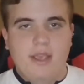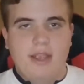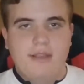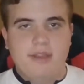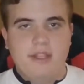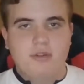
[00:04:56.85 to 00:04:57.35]

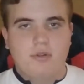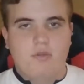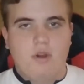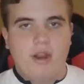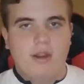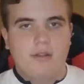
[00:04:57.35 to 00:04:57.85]
as each
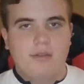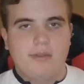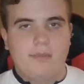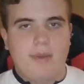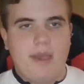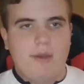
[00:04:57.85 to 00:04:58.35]
require
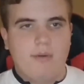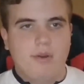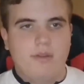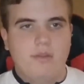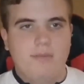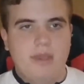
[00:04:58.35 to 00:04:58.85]
the
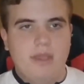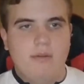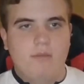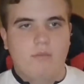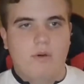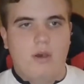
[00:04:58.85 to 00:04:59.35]
power to be
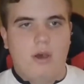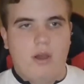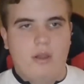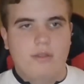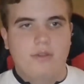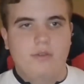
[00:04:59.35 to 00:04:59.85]

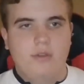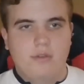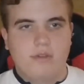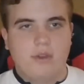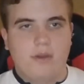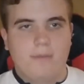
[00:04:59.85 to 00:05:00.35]
on to do
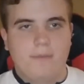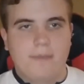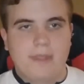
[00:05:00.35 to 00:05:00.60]
so.